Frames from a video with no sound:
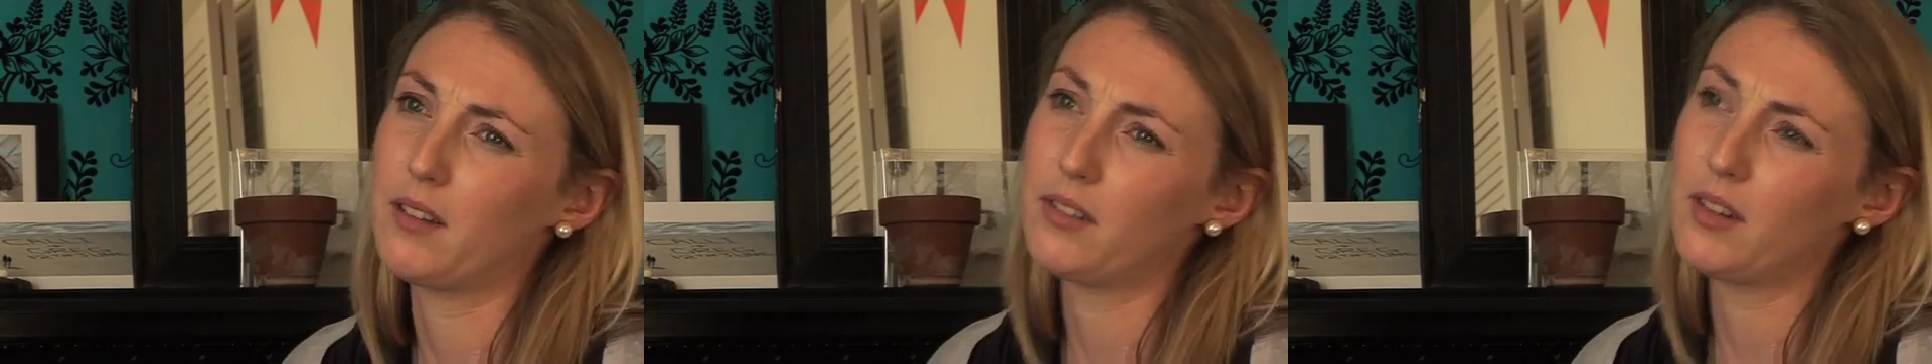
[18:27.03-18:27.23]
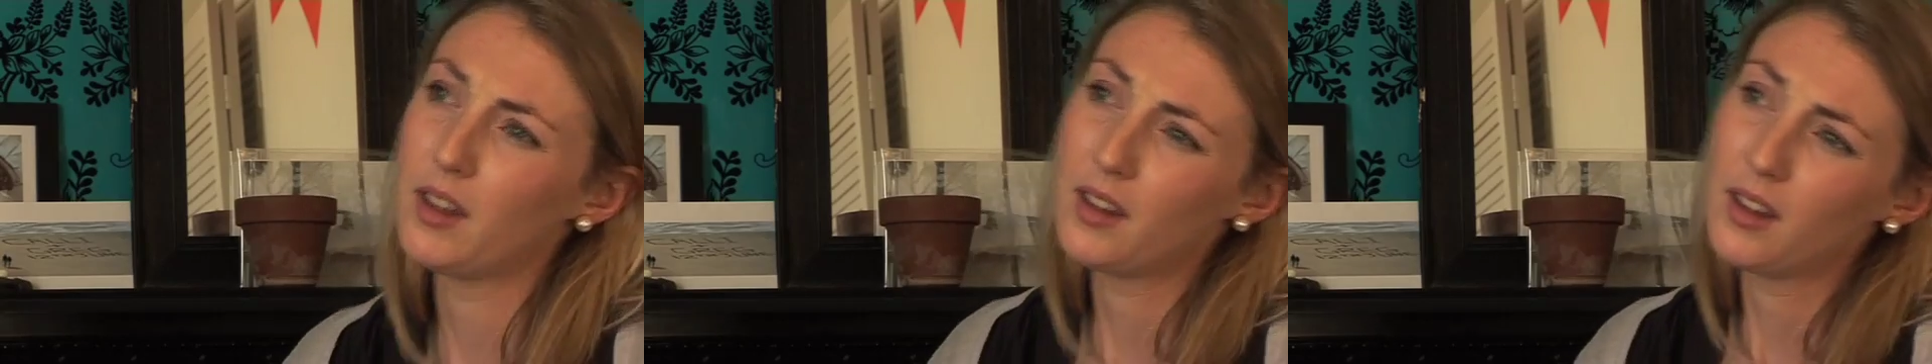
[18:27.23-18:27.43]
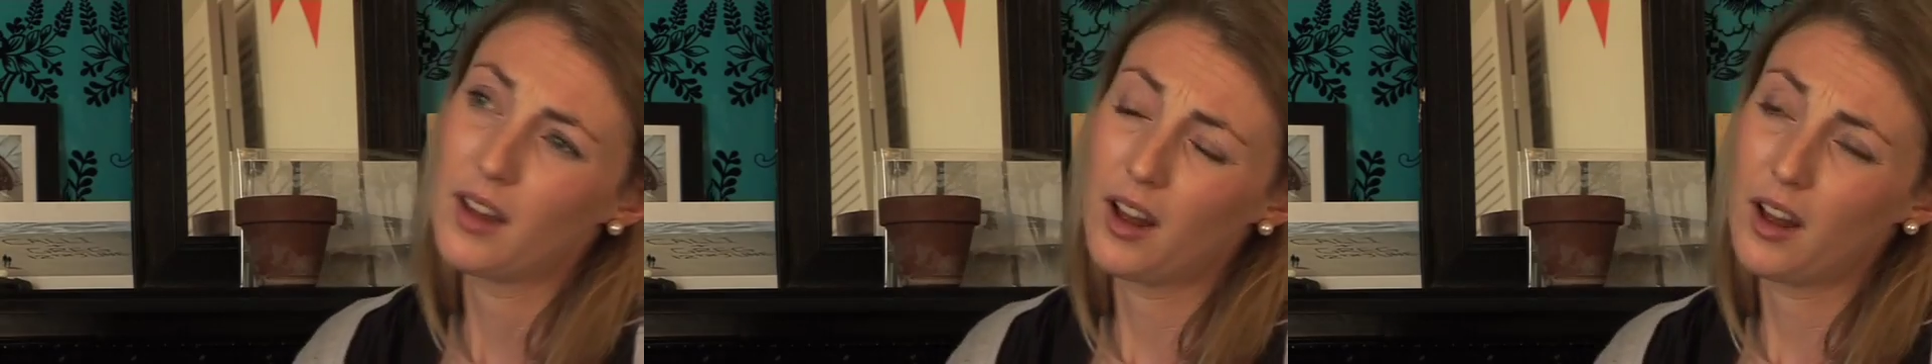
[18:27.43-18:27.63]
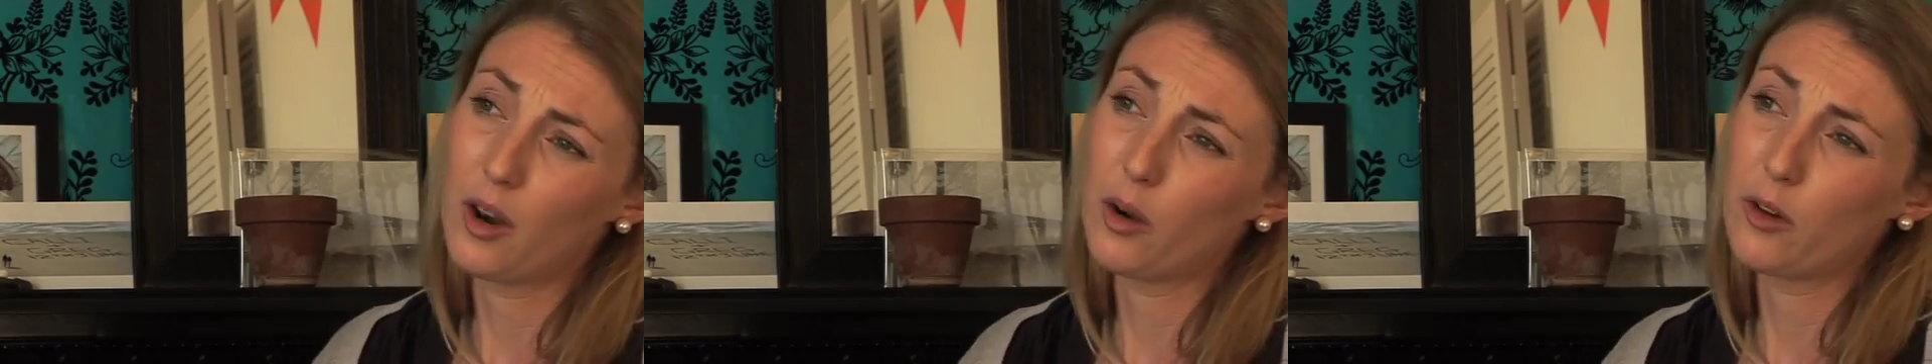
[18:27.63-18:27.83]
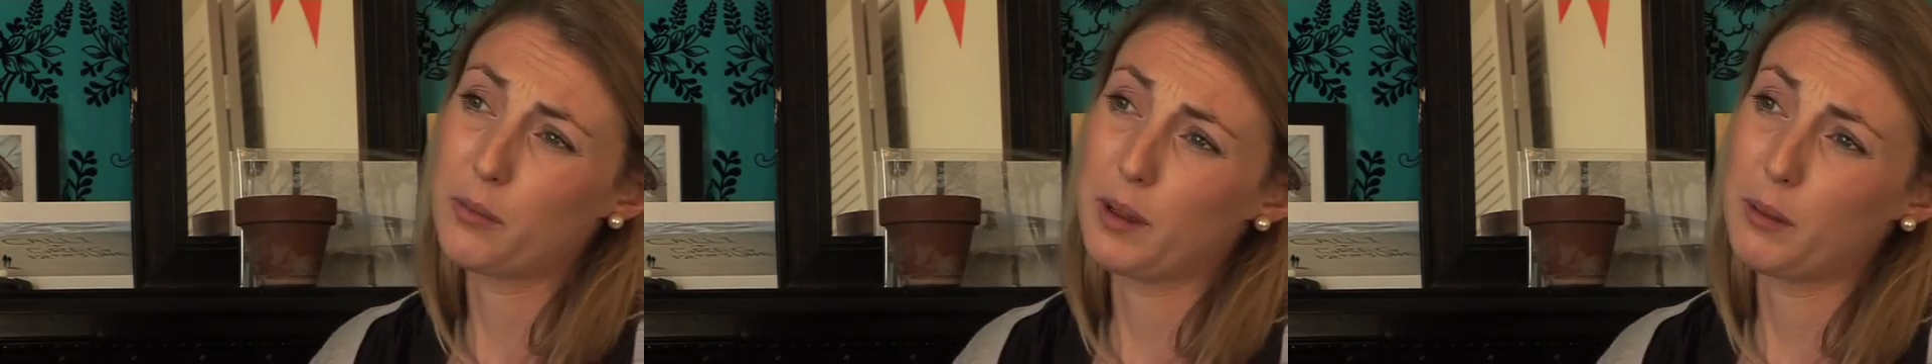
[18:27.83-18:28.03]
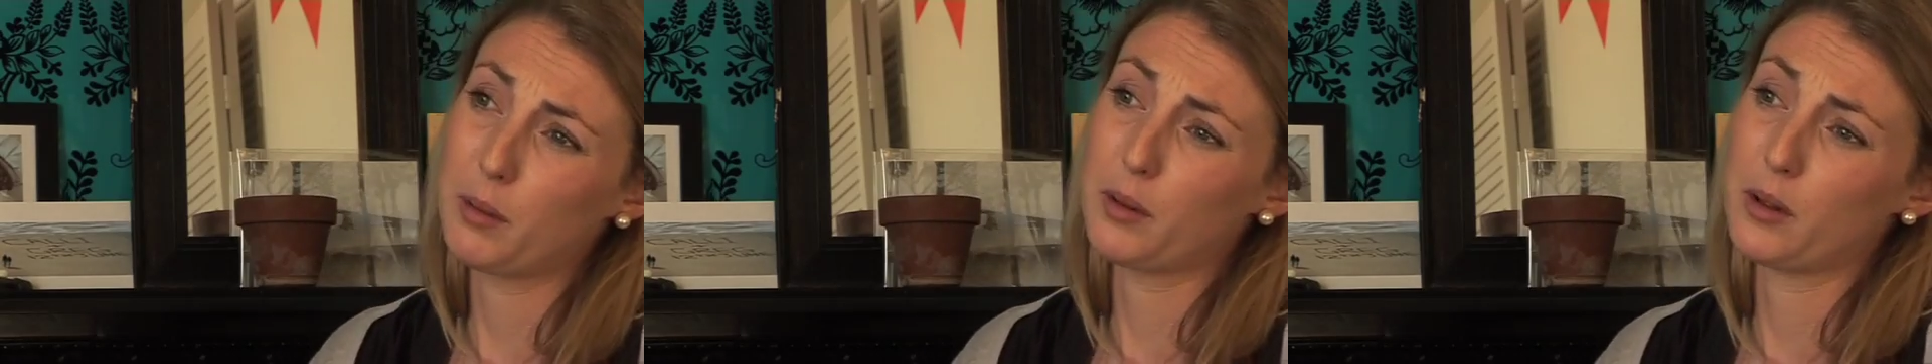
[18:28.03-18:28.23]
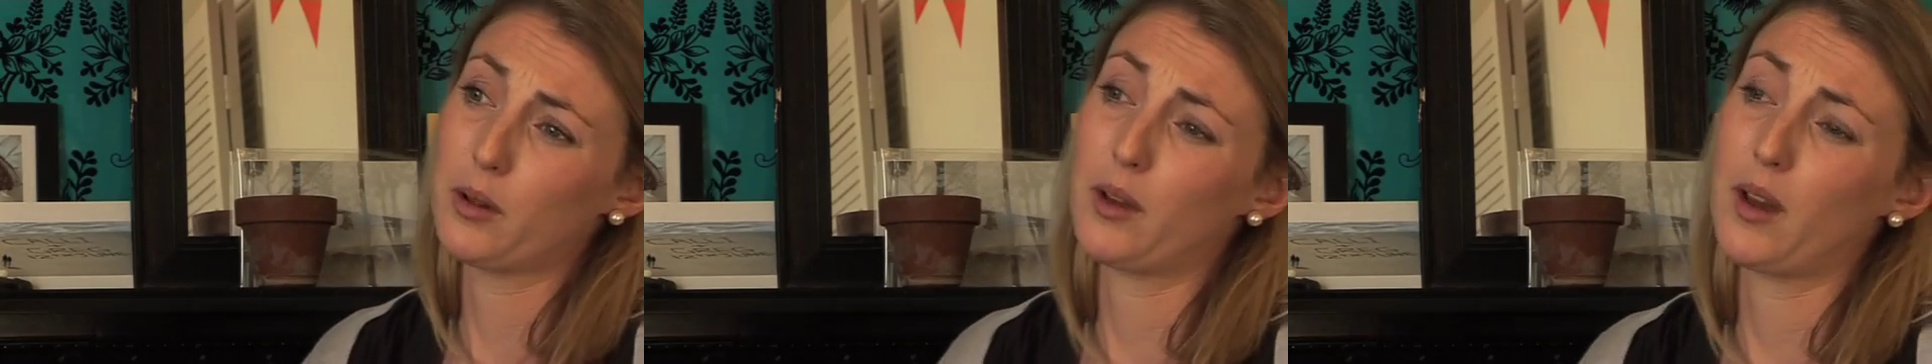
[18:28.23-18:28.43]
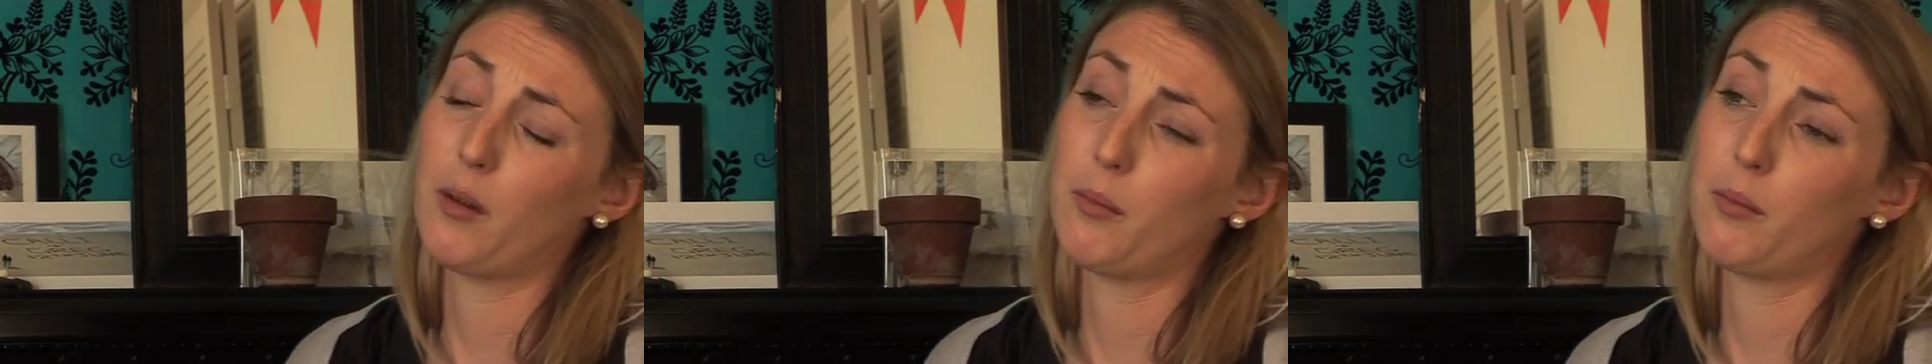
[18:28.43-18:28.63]
of a lot of people who
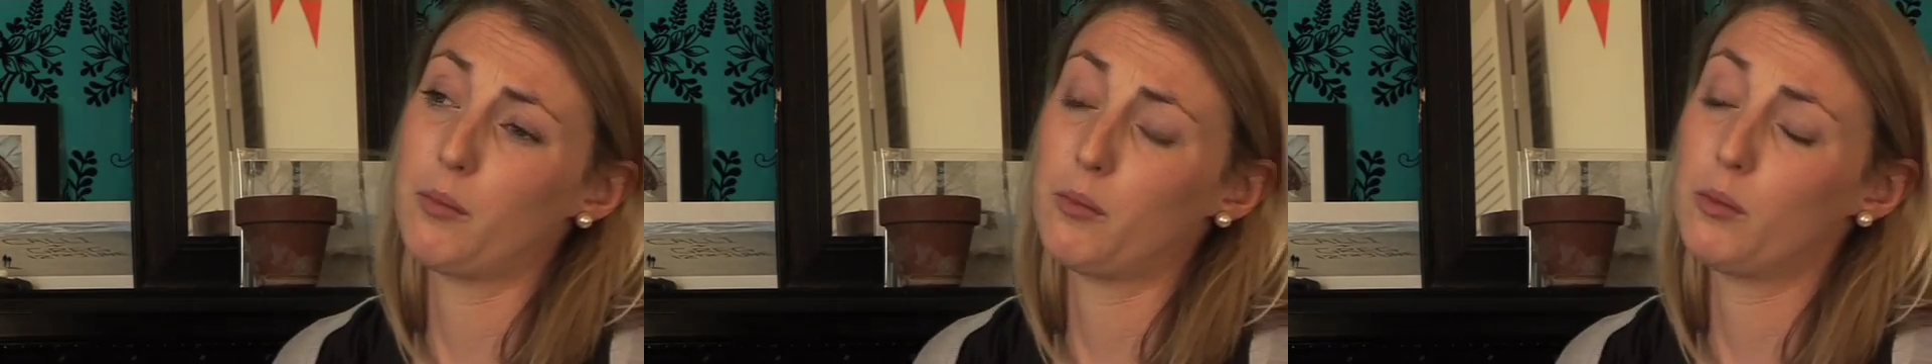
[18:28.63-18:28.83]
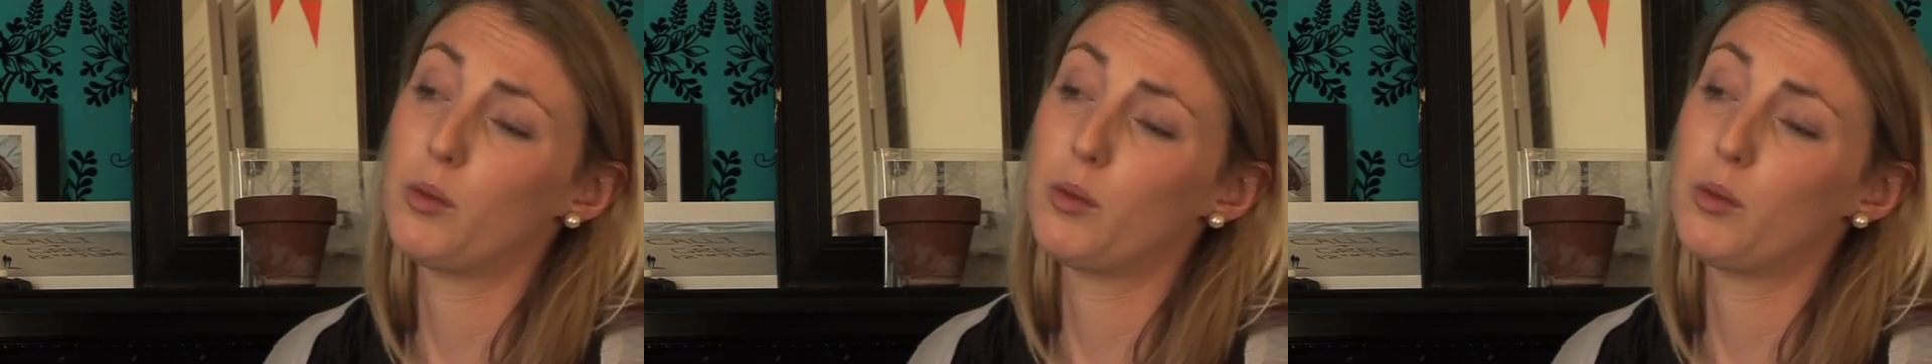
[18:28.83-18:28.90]
come,